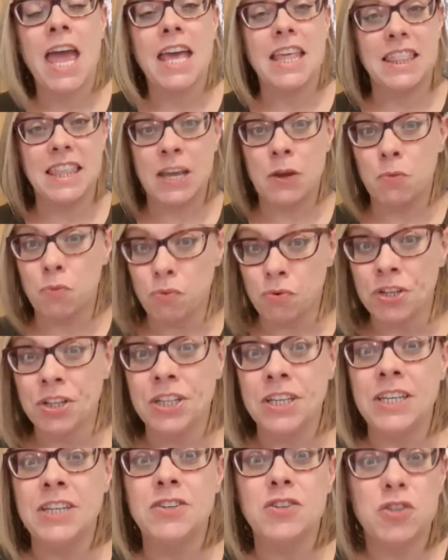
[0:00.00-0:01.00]
They
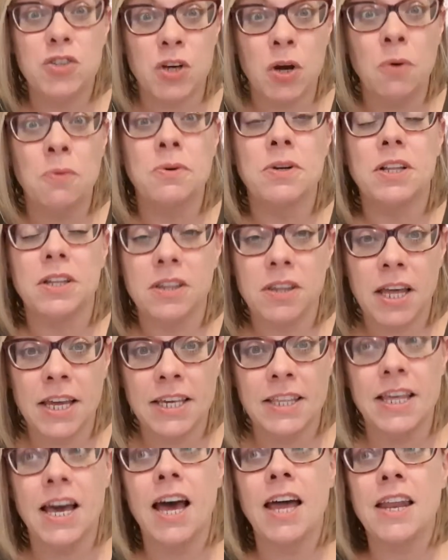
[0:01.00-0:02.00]
really don't
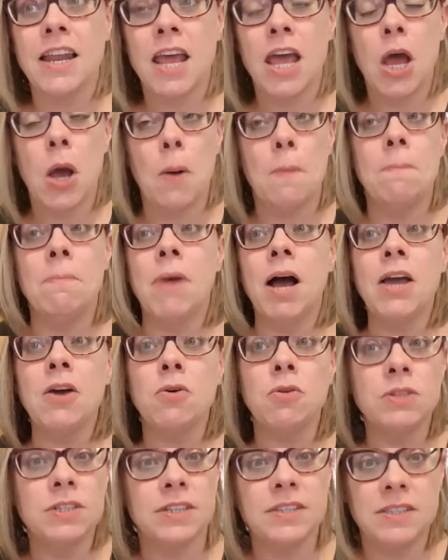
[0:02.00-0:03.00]
like that. My
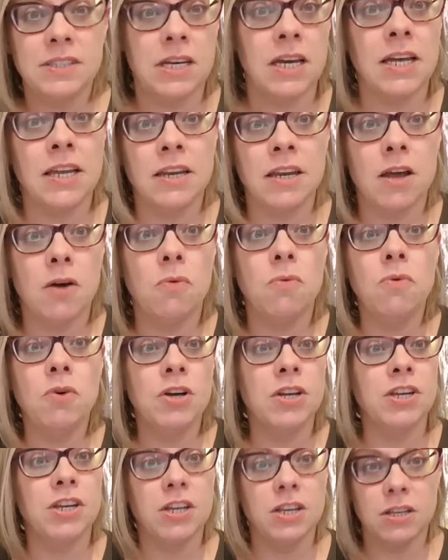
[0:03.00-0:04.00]
oldest son
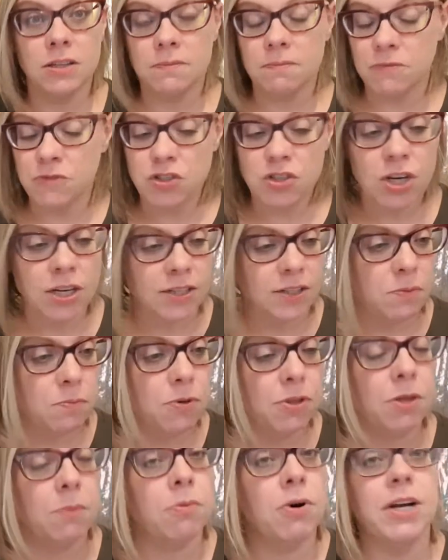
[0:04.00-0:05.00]
would just
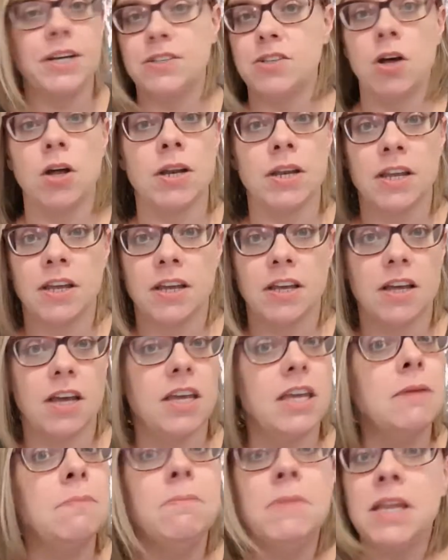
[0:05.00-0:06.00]
put the brakes on
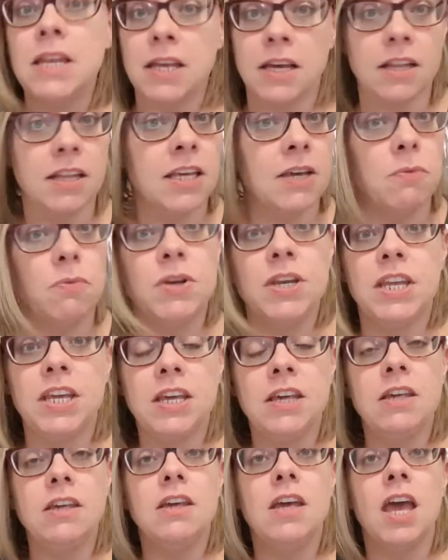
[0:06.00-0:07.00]
immediately when
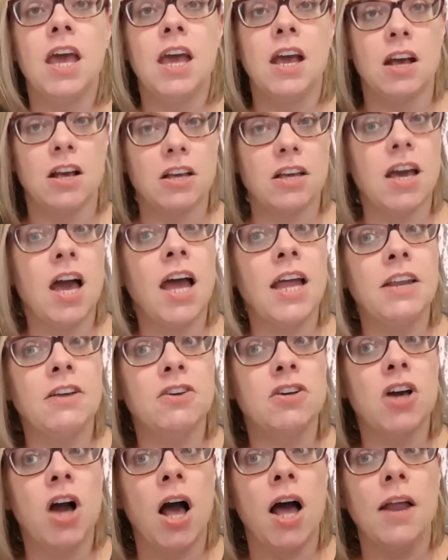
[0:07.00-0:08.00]
he kind
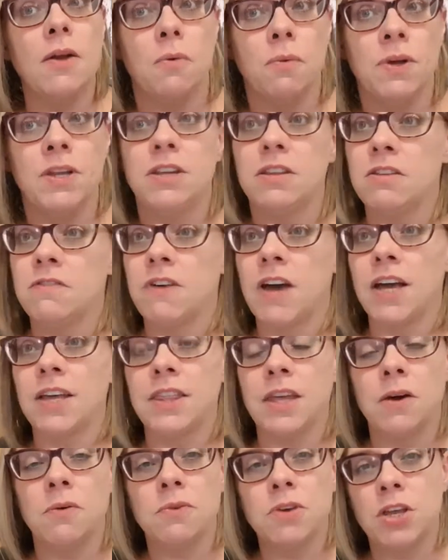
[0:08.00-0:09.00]
of got wind of the fact
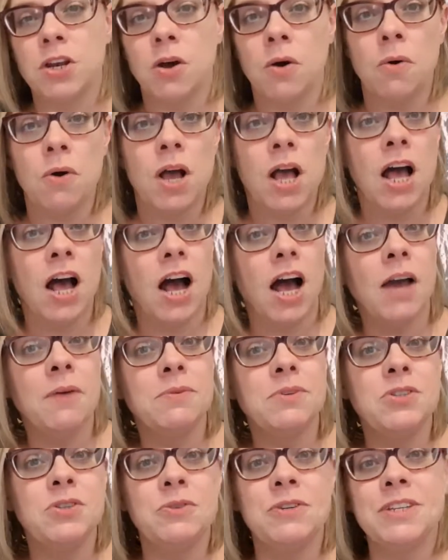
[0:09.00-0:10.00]
that, you know, I
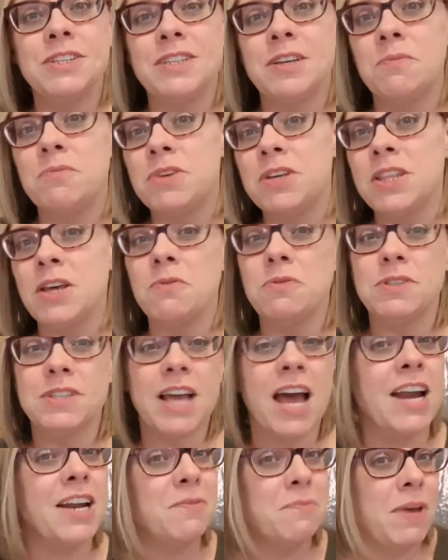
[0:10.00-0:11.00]
was doing something that was
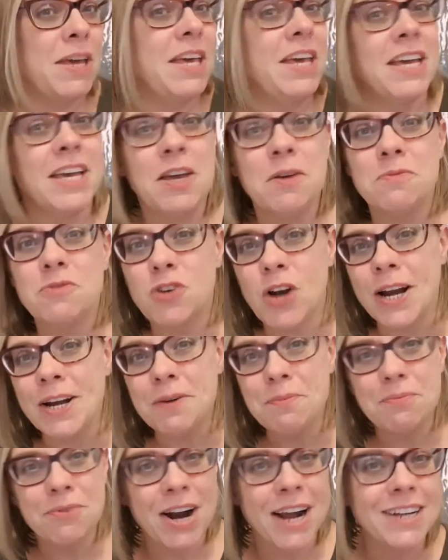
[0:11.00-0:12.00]
kind of making him try to
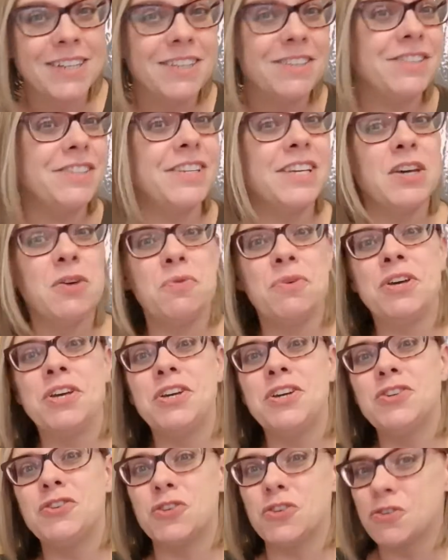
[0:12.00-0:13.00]
practice
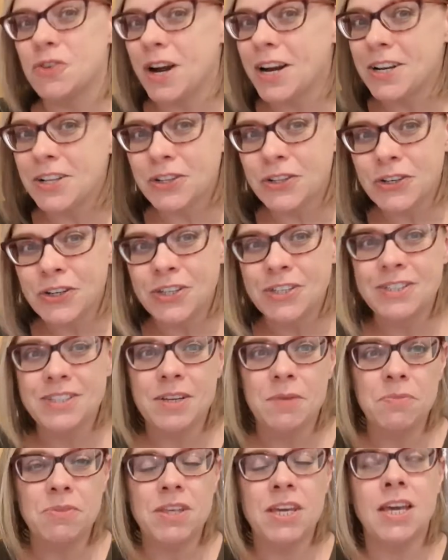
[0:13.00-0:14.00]
language or try to learn
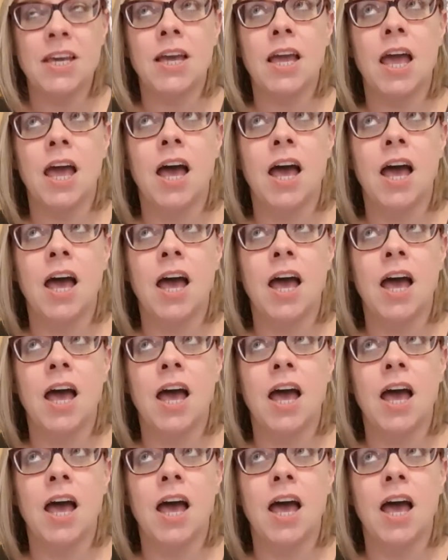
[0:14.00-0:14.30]
something.